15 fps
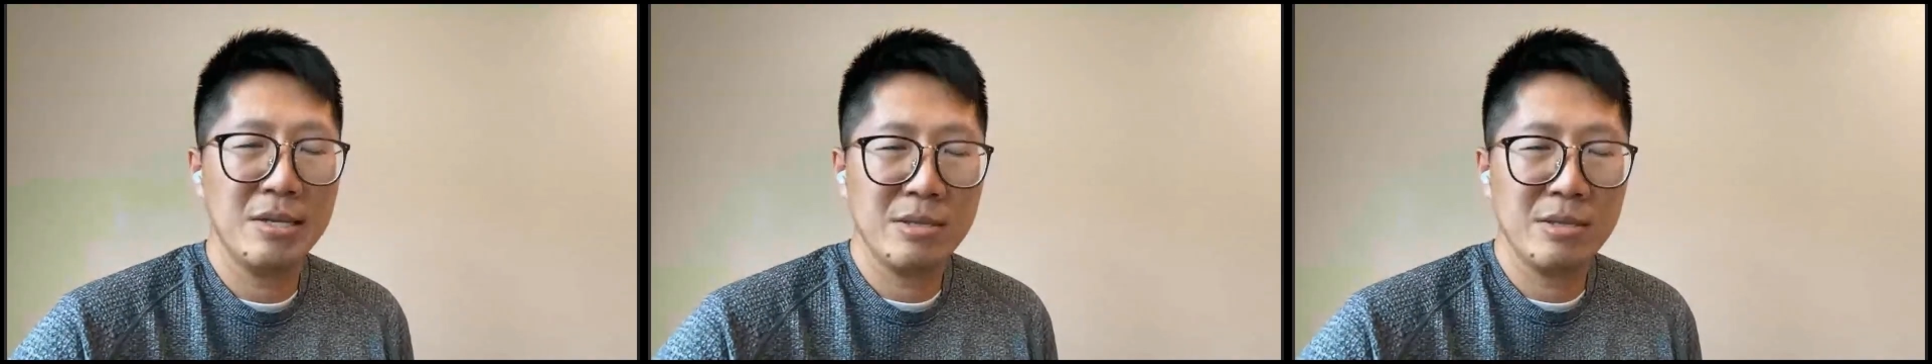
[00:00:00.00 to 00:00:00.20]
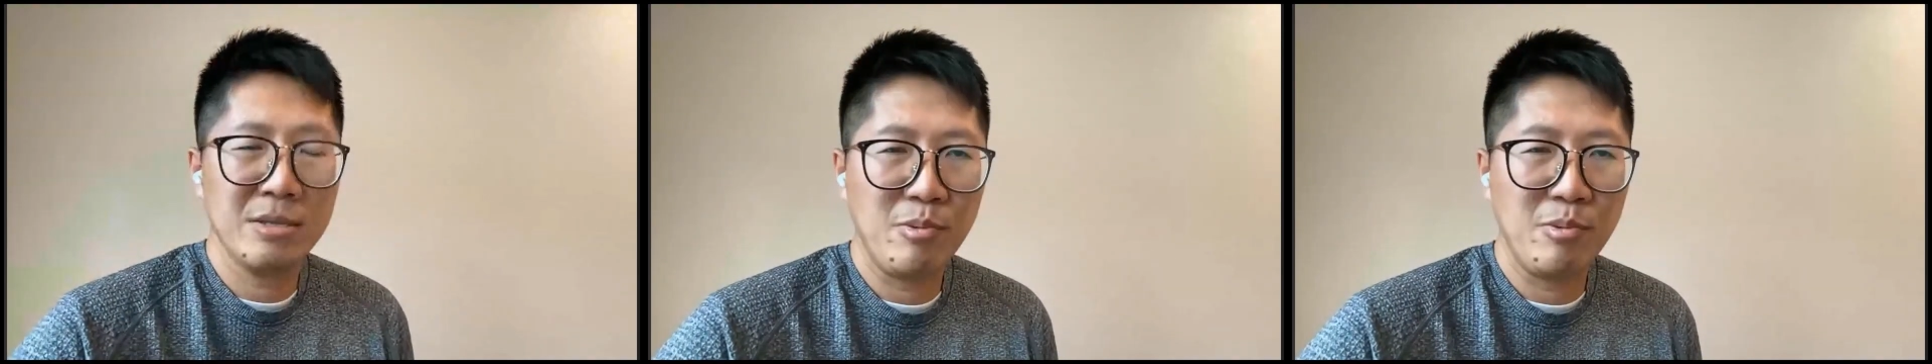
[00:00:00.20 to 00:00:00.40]

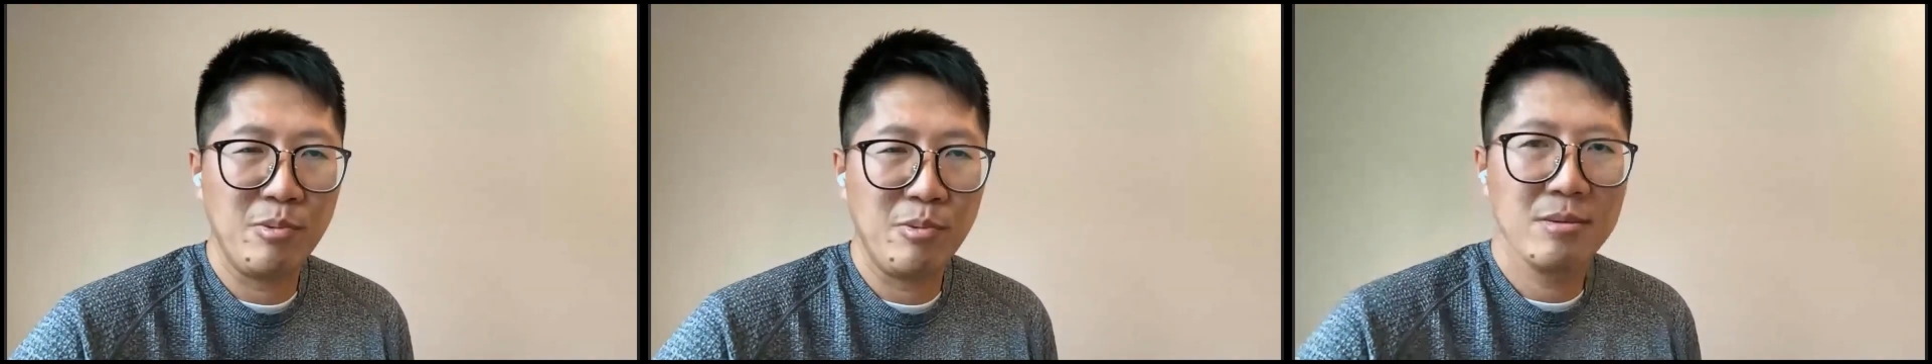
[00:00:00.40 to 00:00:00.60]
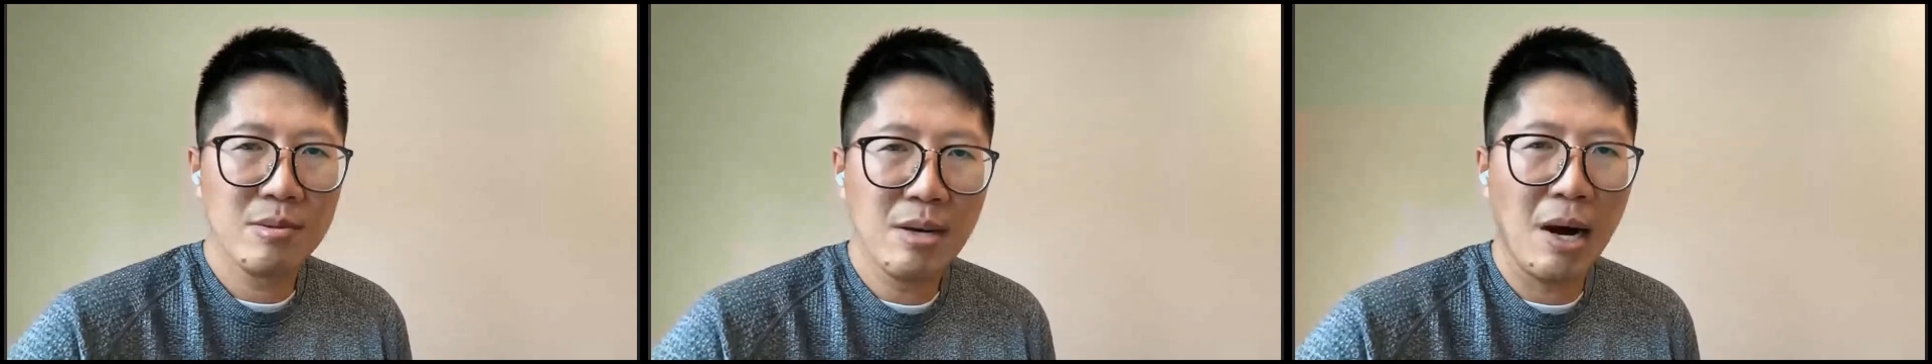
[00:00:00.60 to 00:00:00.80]

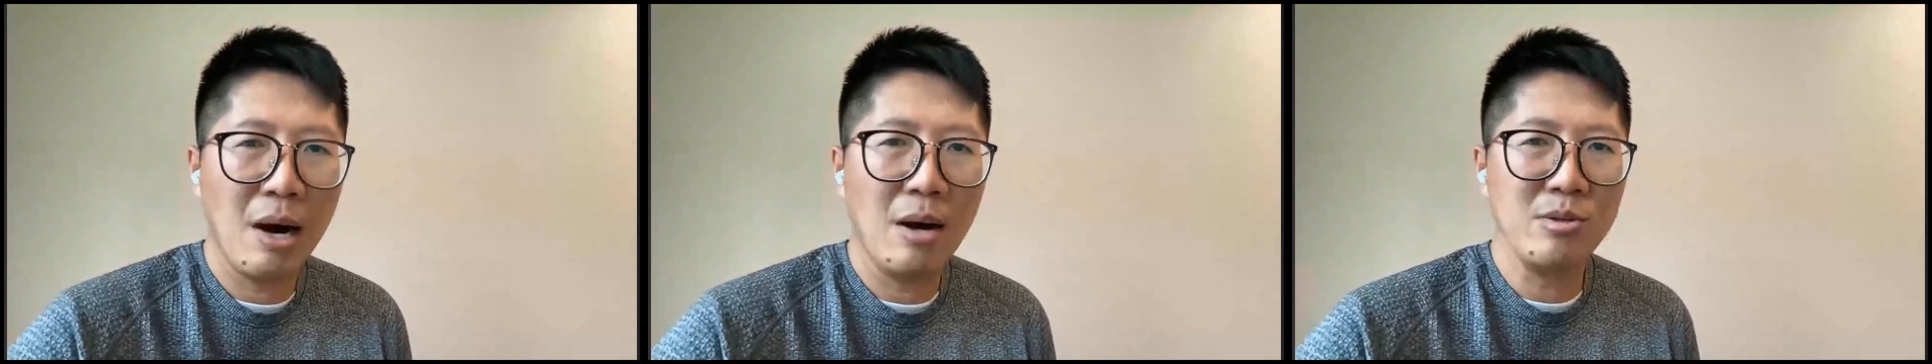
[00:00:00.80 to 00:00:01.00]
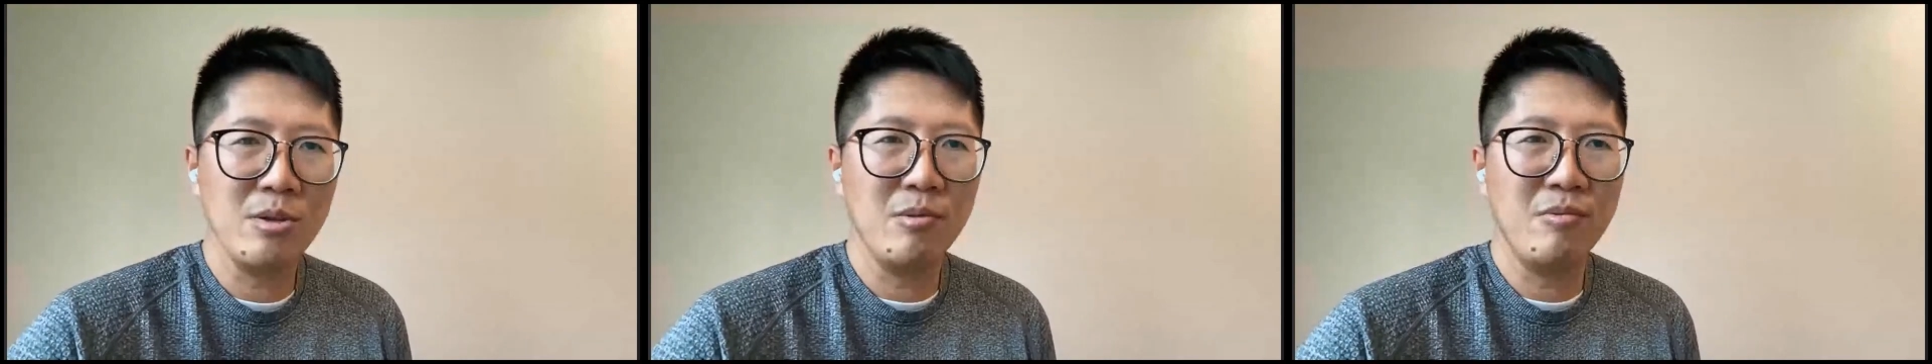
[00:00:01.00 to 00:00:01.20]
express
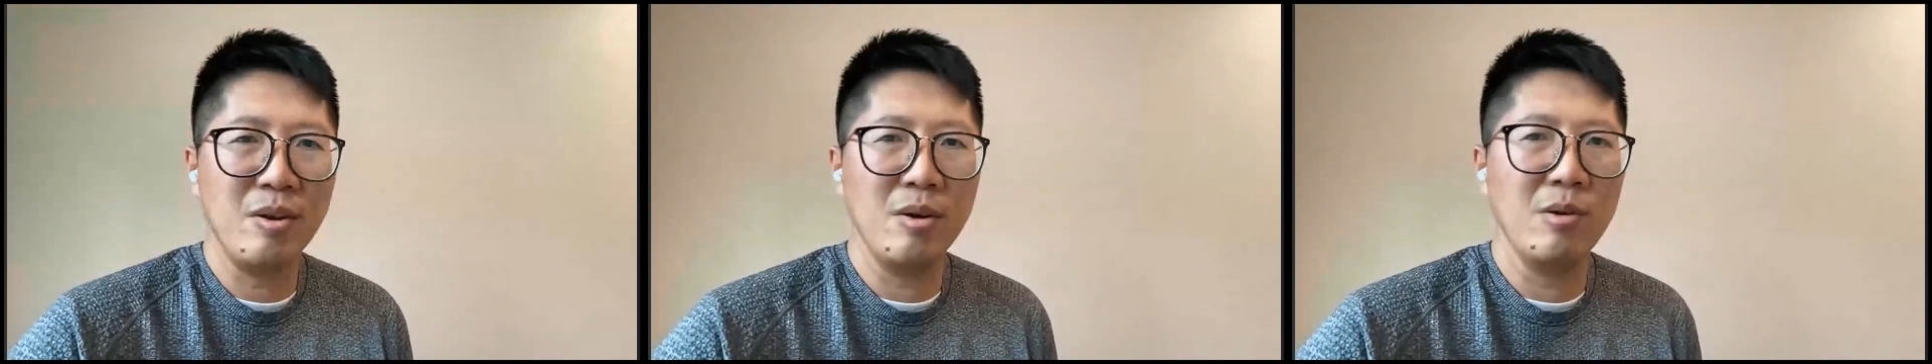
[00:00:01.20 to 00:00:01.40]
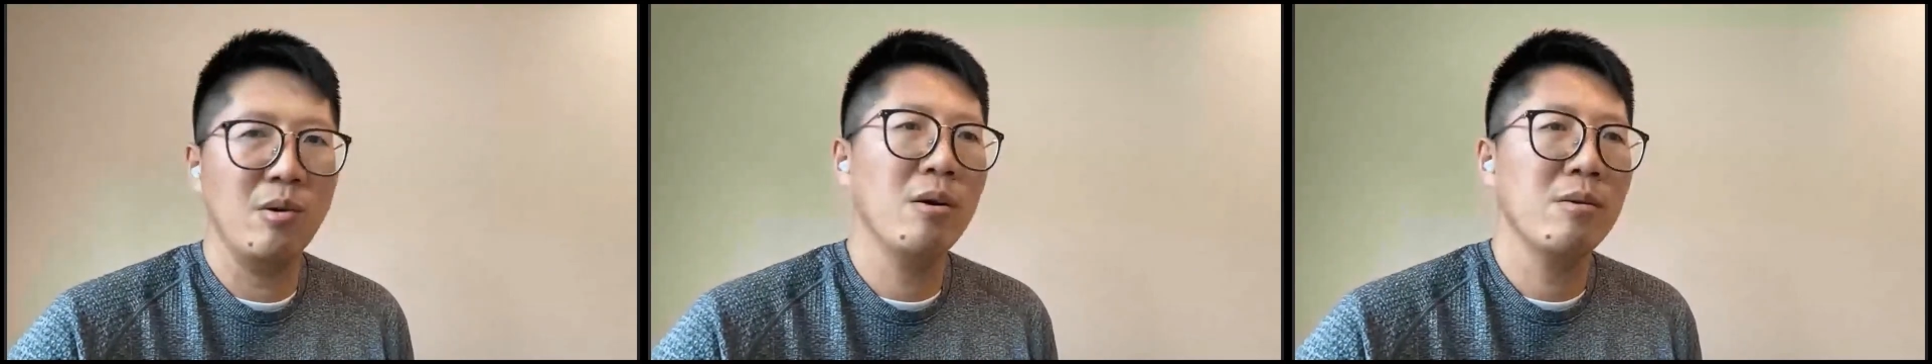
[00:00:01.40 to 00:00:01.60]
how you feel,